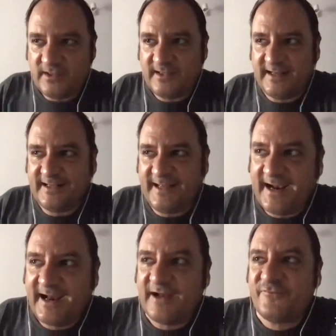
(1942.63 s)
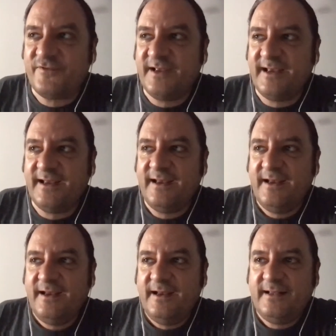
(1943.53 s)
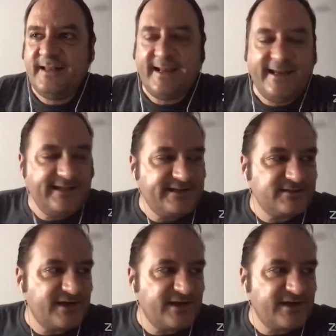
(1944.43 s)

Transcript: that they have the Guinness